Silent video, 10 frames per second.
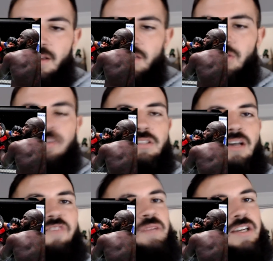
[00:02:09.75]
so it's
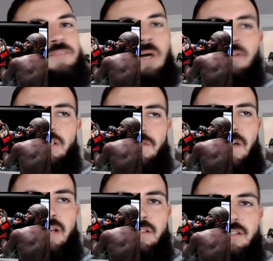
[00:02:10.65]
tough because both of these
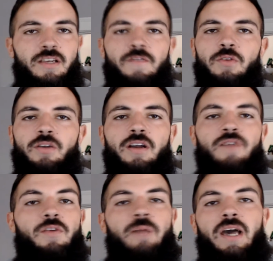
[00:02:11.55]
fighters, if you look
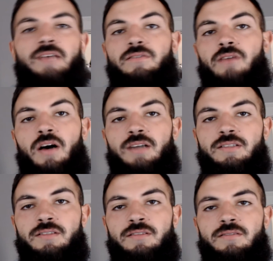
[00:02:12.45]
off their past
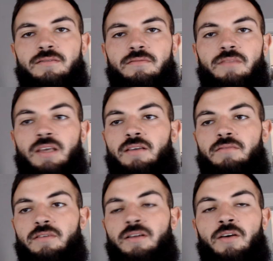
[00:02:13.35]
losses,
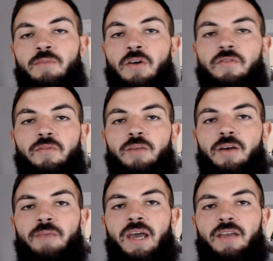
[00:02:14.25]
both of them
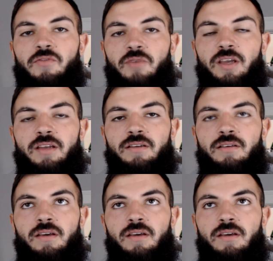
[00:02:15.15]
come back and win.